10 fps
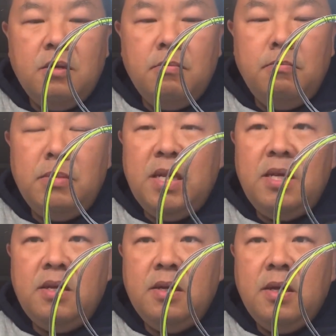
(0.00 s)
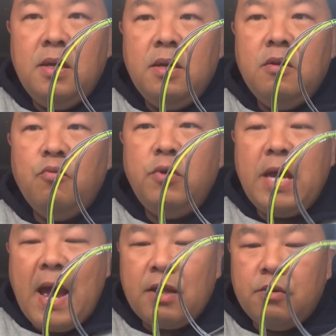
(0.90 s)
Mini
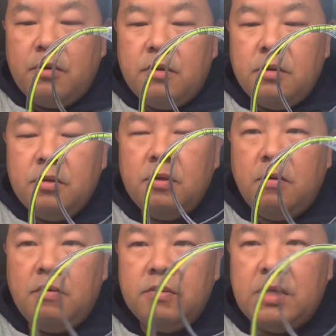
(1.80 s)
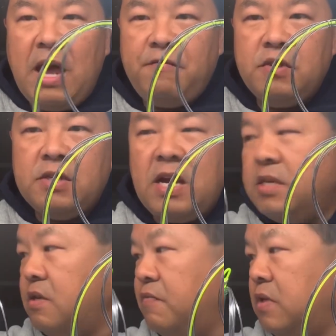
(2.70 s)
Reactor. So it's half the
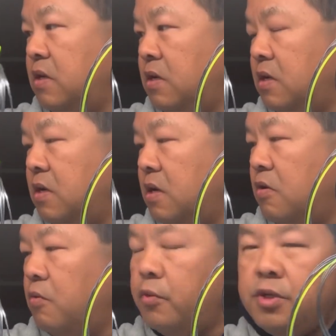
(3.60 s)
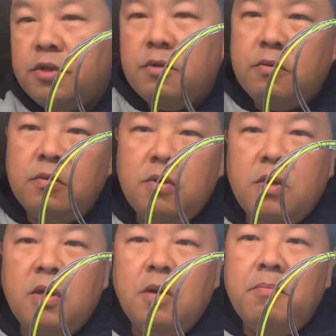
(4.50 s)
size of the original
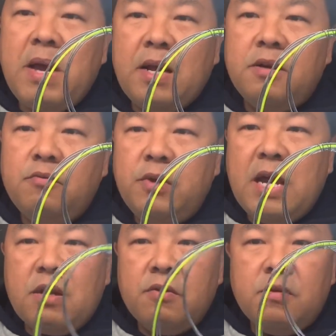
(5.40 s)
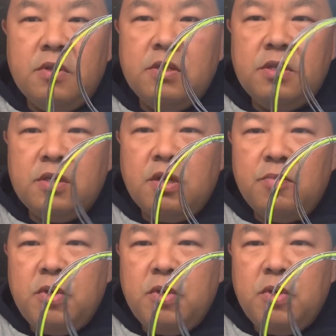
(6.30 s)
Mecha reactor. This is going to be